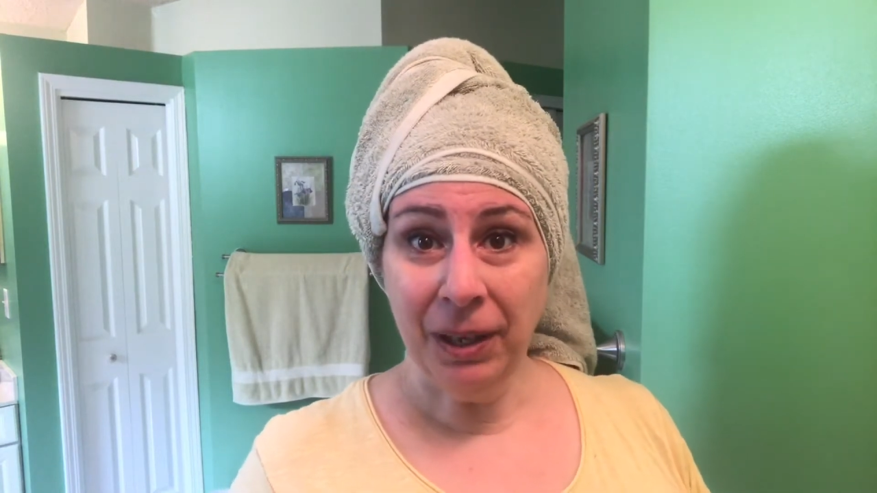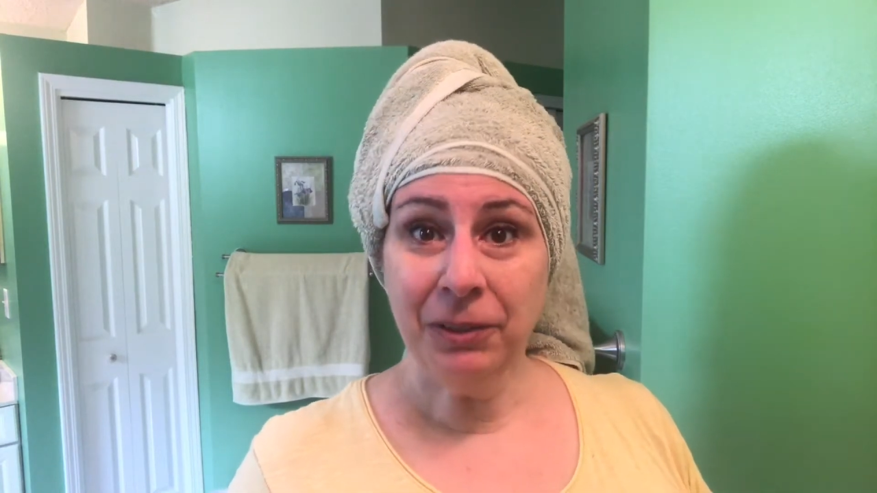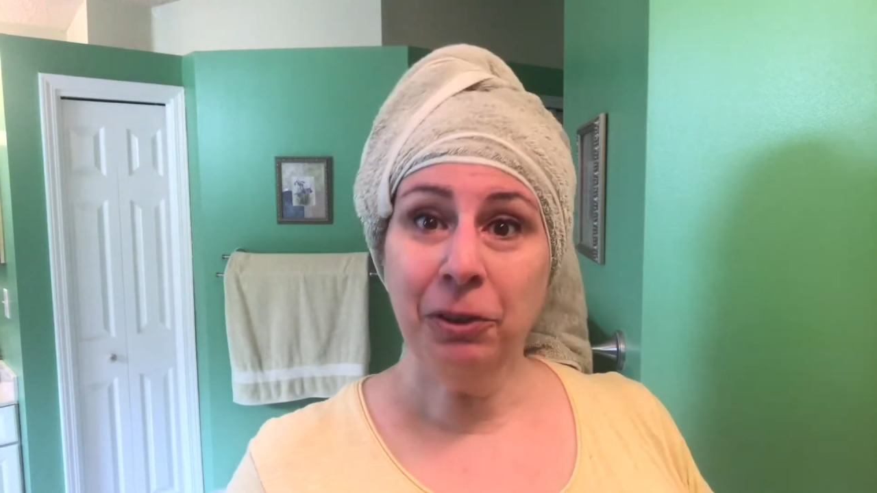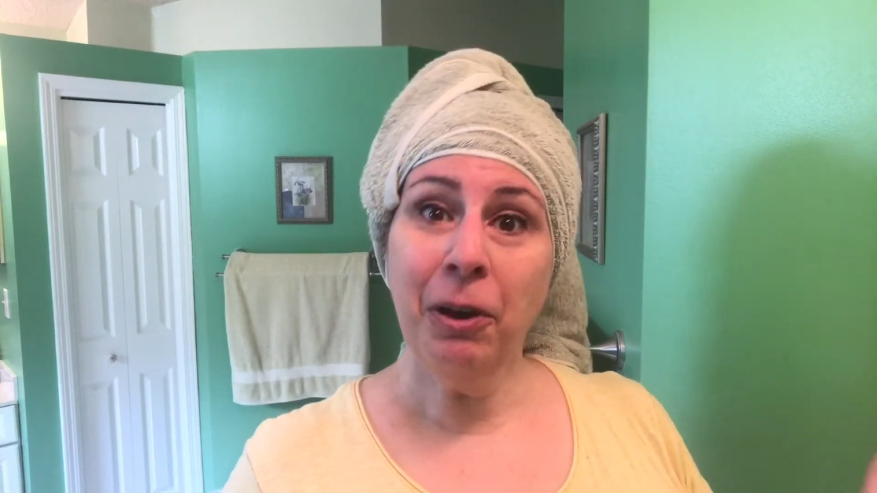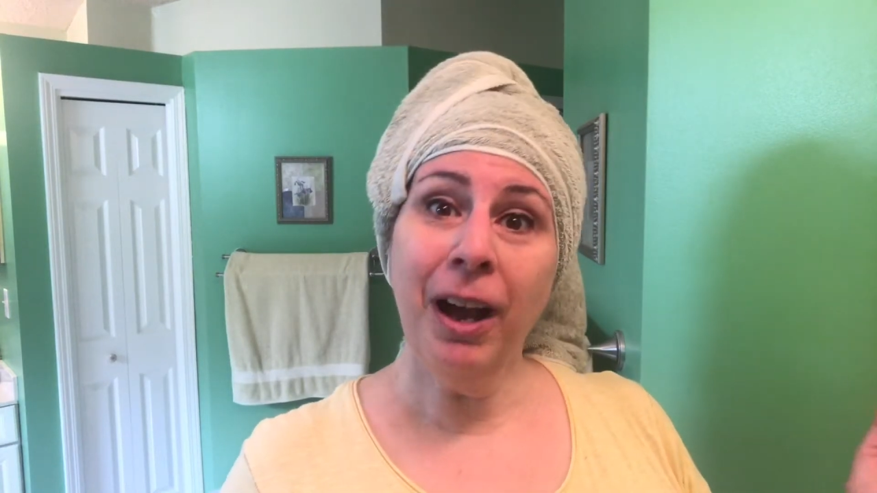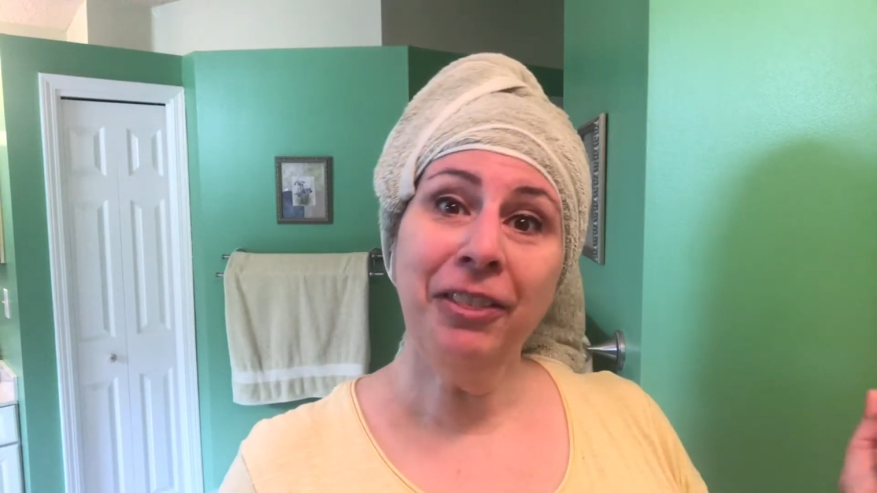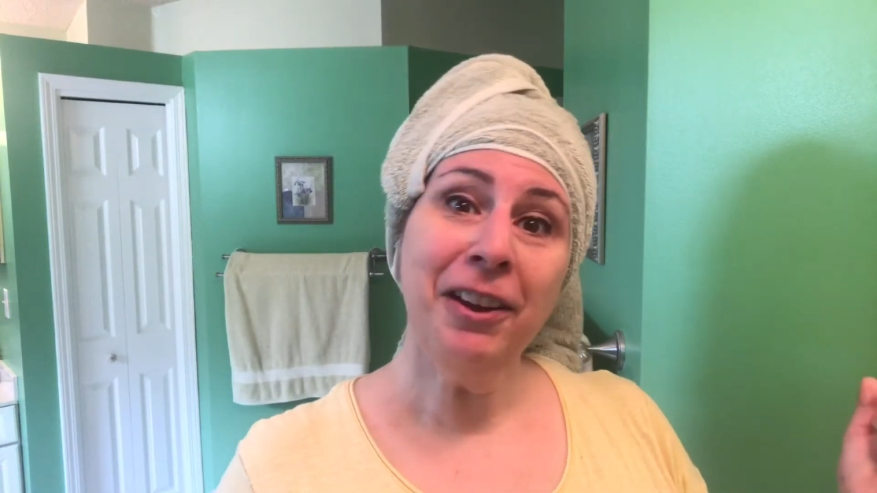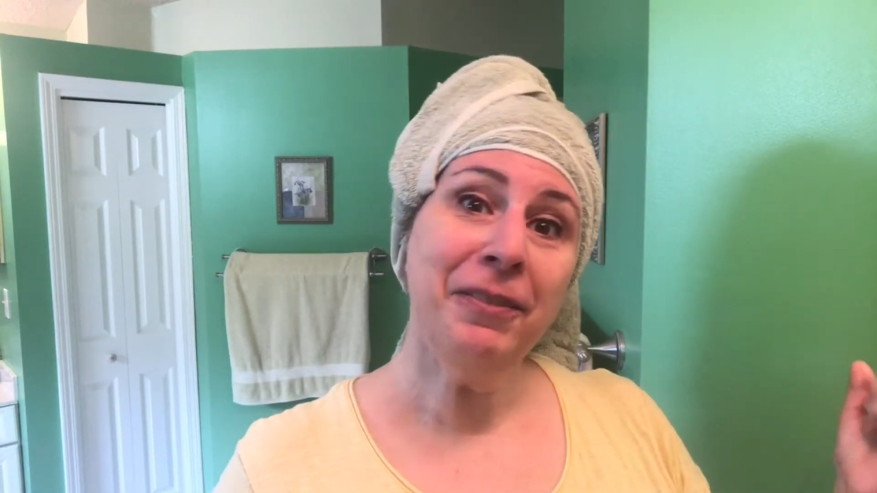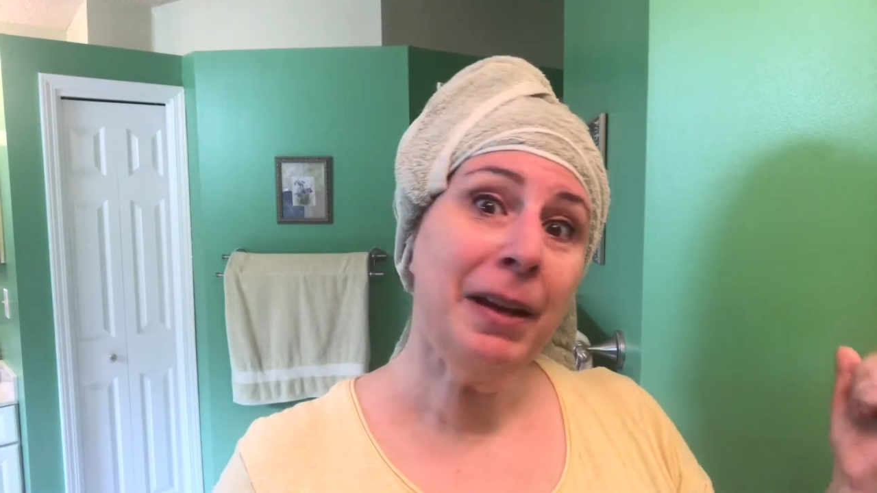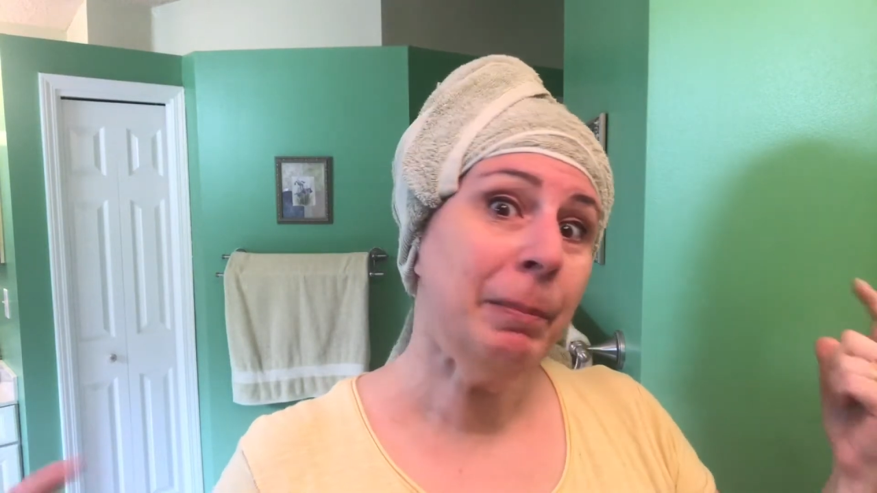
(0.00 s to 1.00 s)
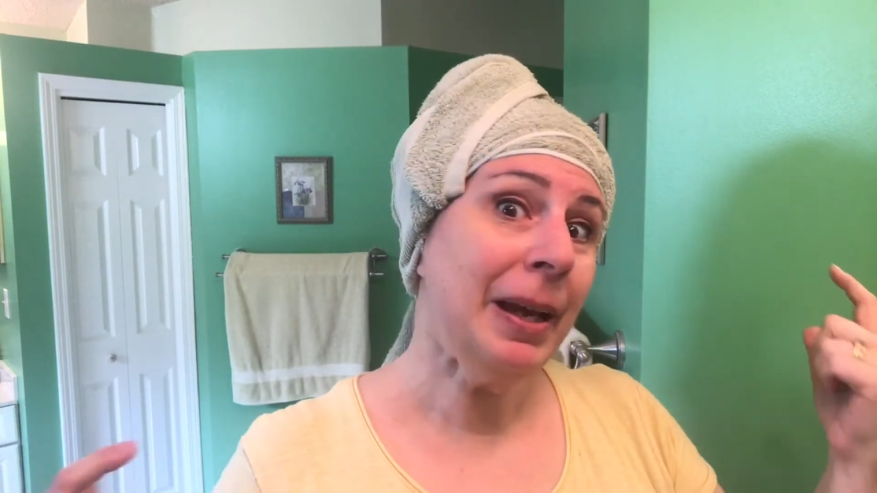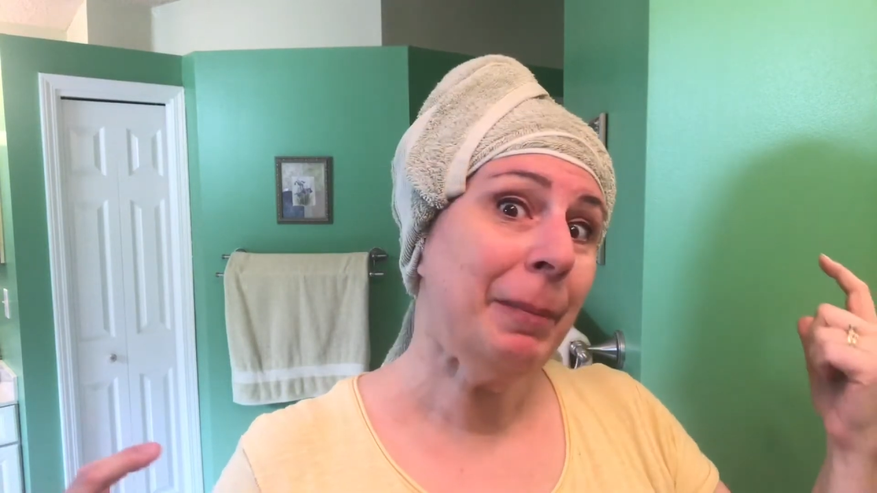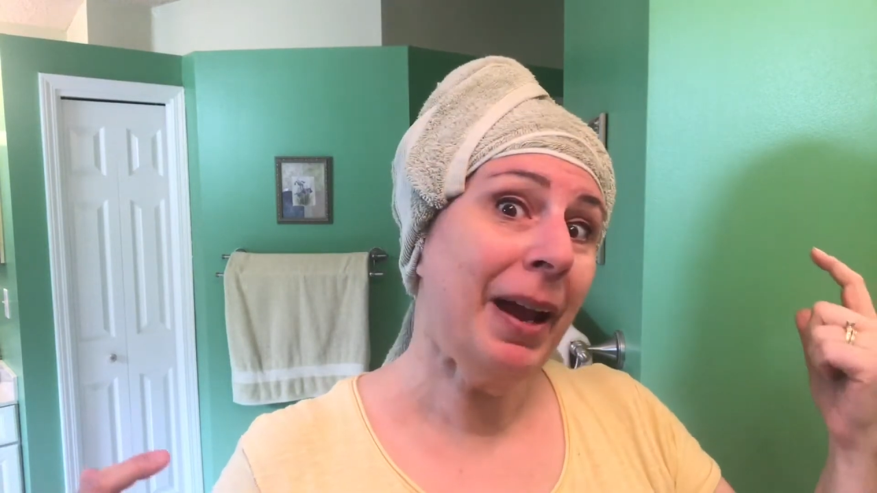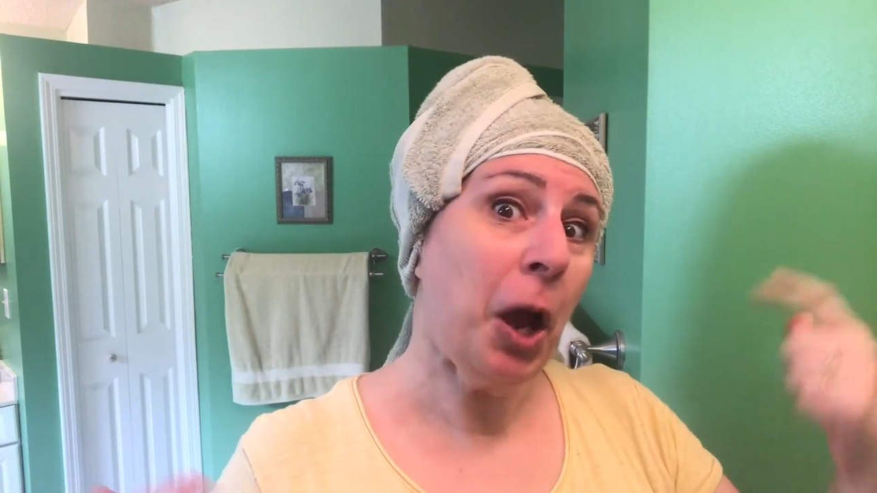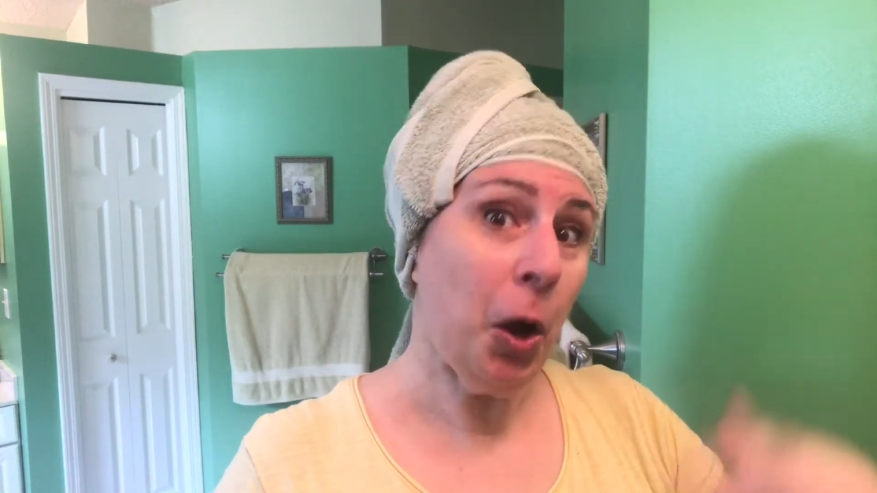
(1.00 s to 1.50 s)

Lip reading: So I thought if I'd make my